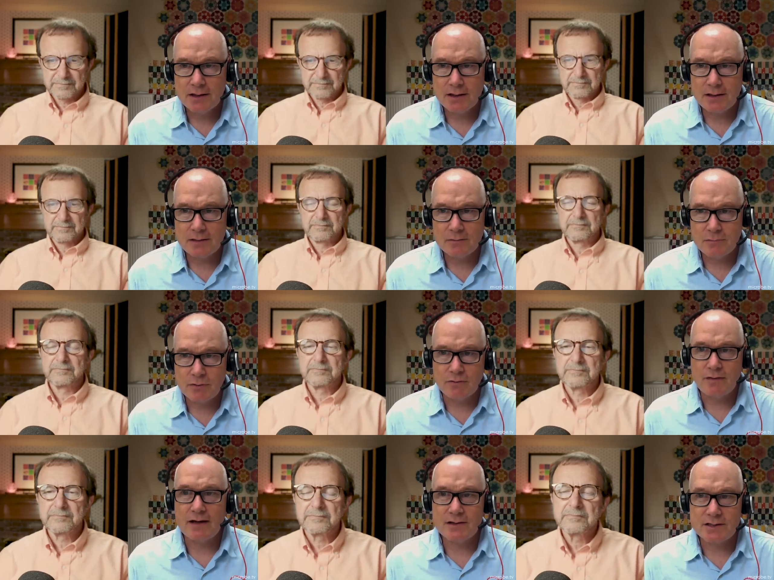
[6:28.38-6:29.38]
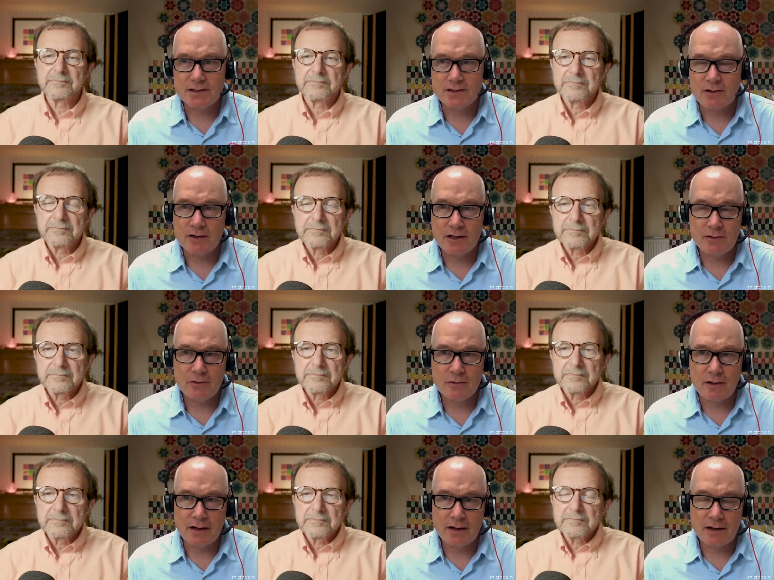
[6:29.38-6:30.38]
Speaker 1: you know, paralysis, are
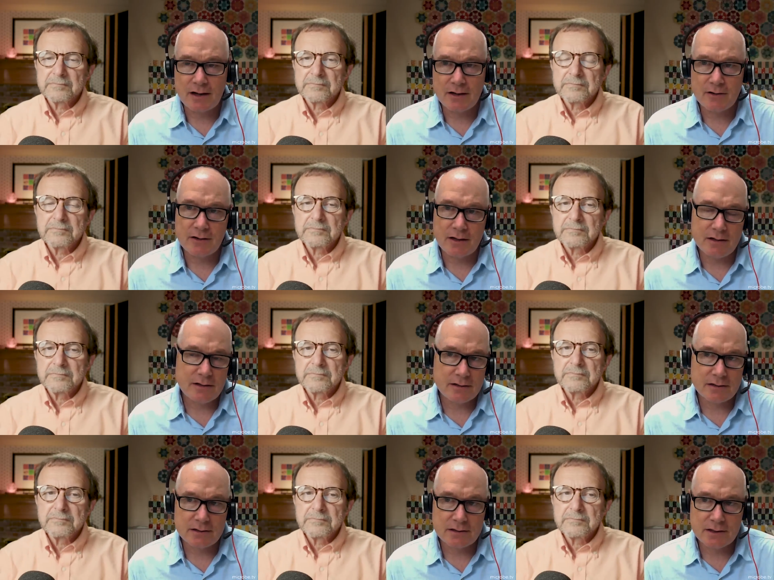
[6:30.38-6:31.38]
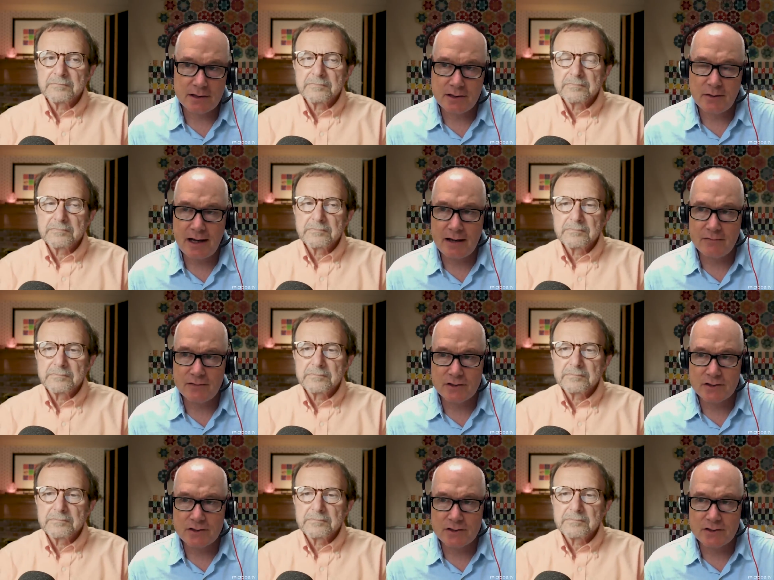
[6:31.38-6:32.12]
you on an iron lung? Uh, can you have